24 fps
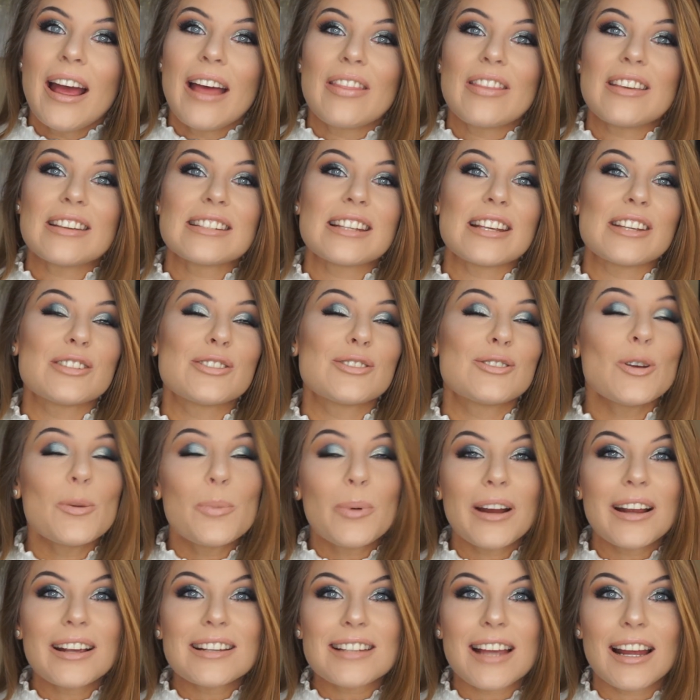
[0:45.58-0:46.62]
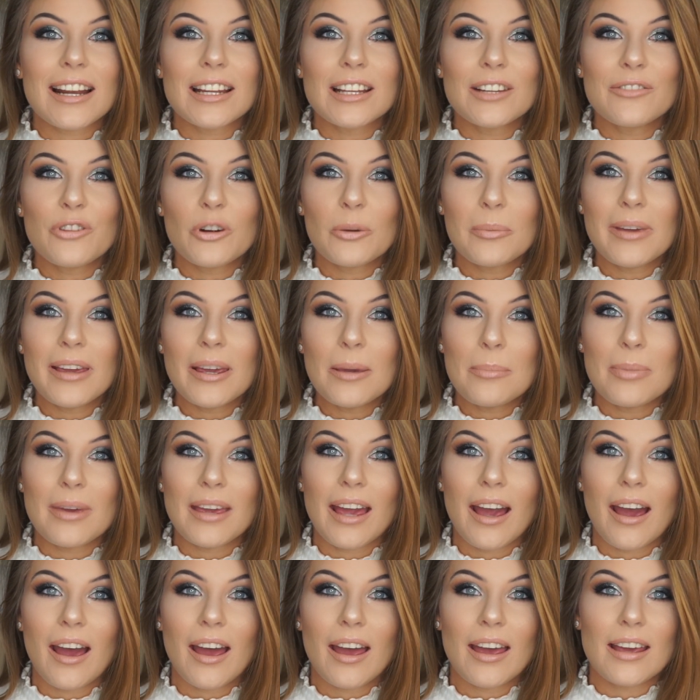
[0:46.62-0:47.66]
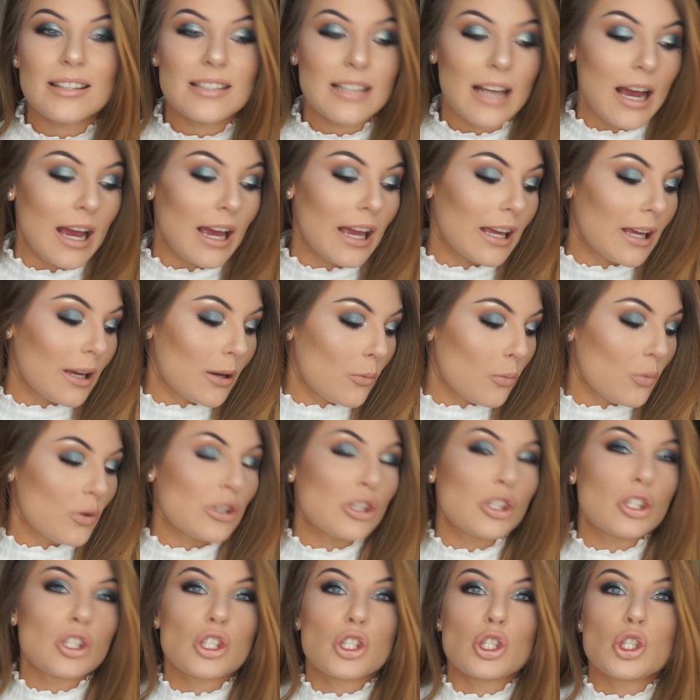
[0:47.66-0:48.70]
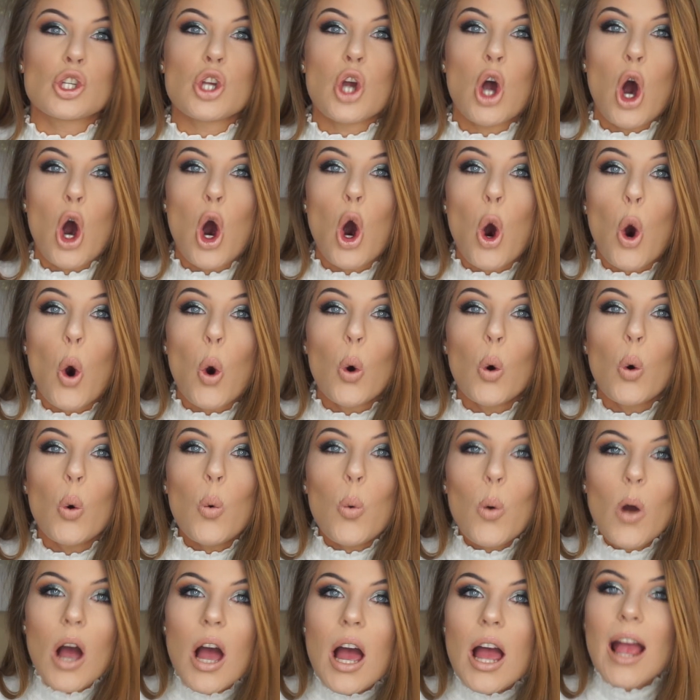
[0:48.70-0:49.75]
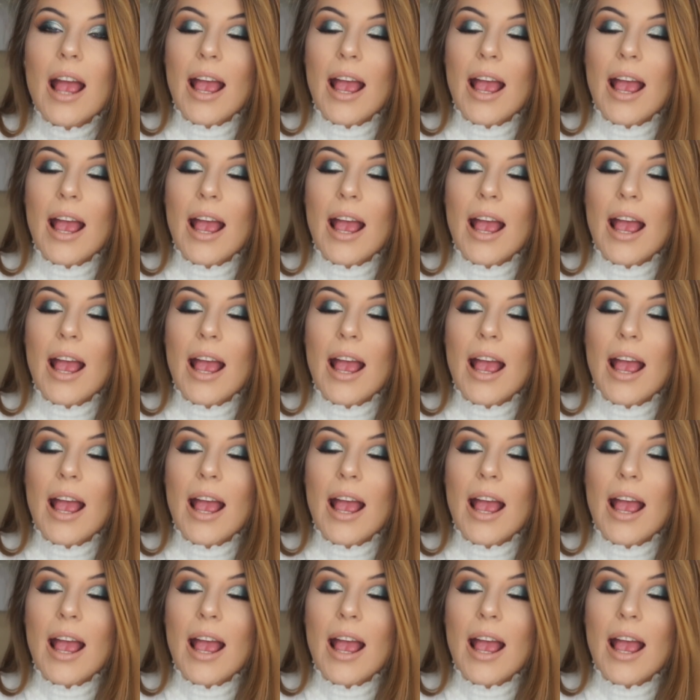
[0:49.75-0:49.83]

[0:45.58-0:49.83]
This is super exciting for me because I was so